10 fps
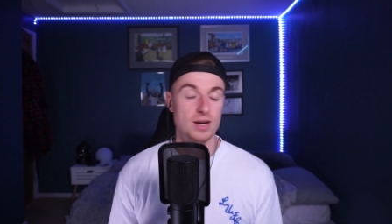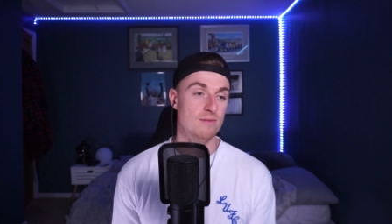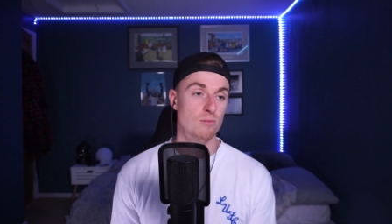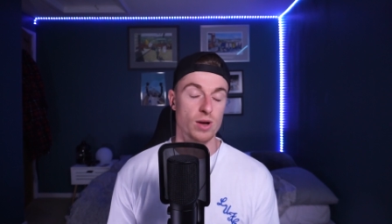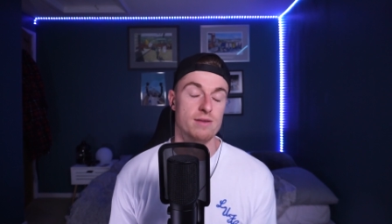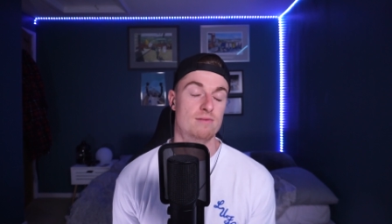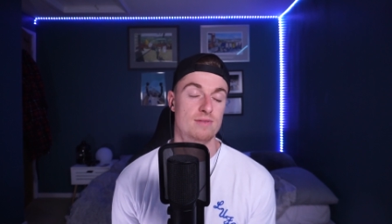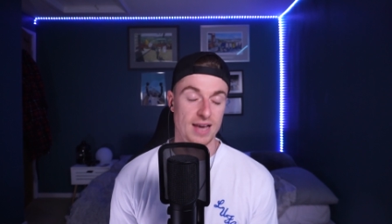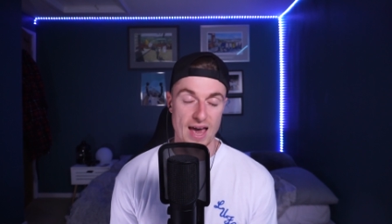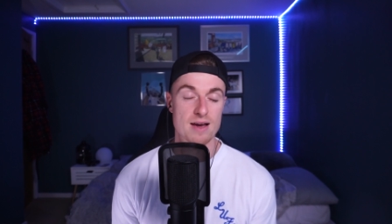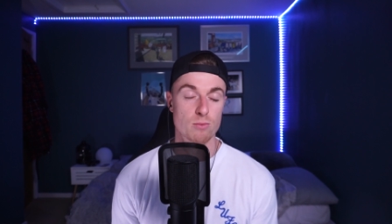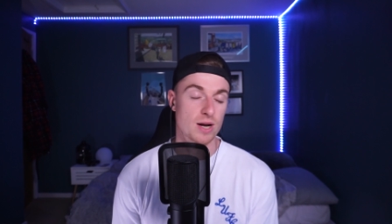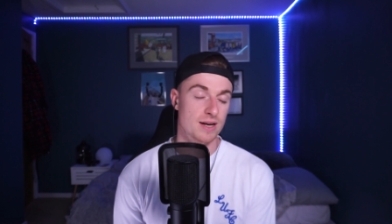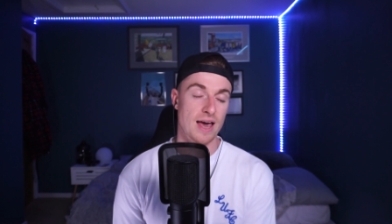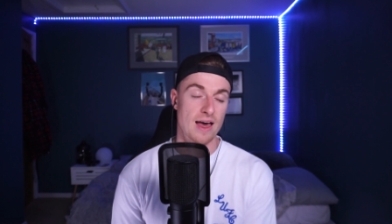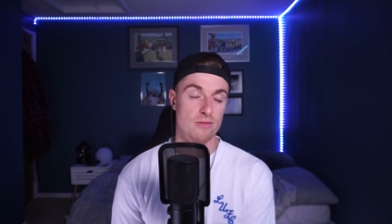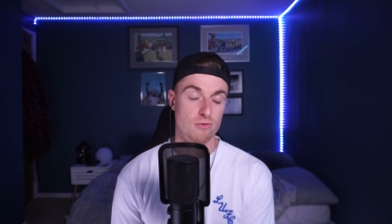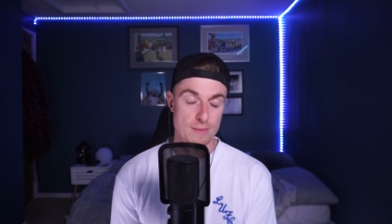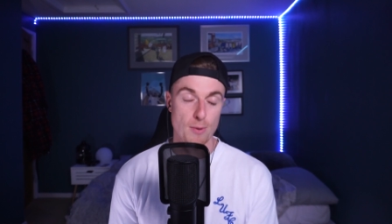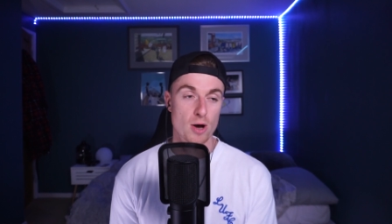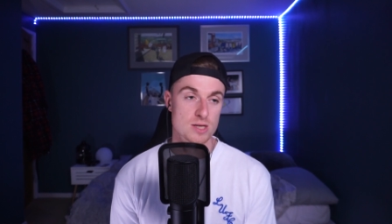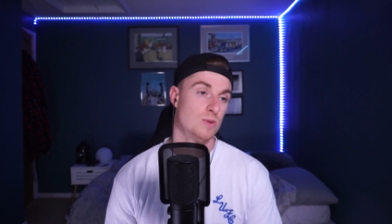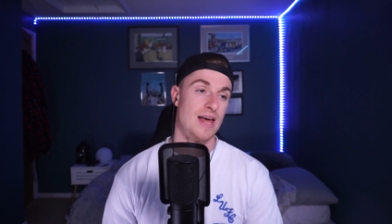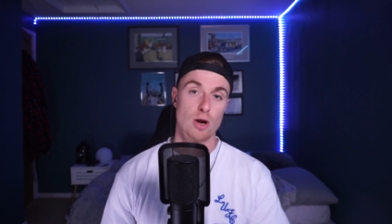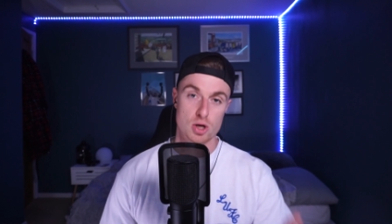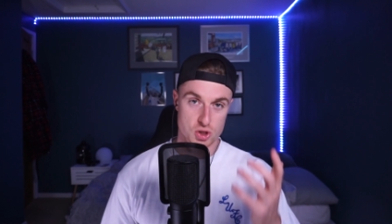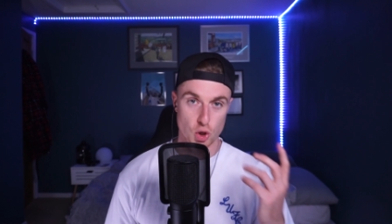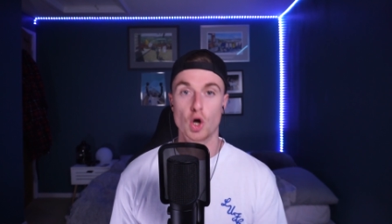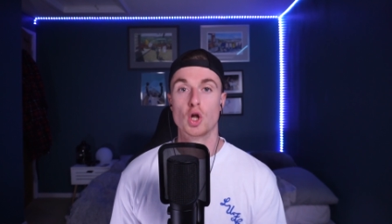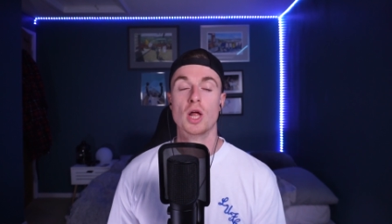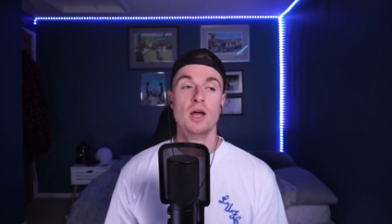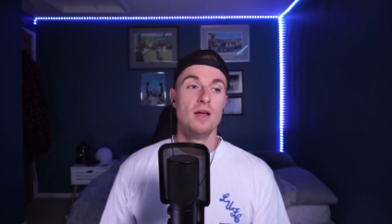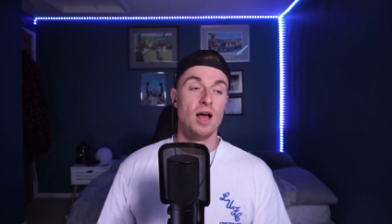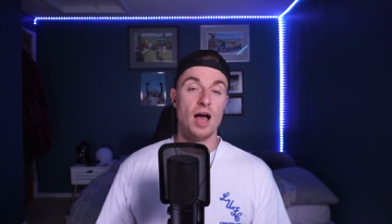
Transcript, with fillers: We didn't win the game. We didn't get 3 points. We then lost to Hull,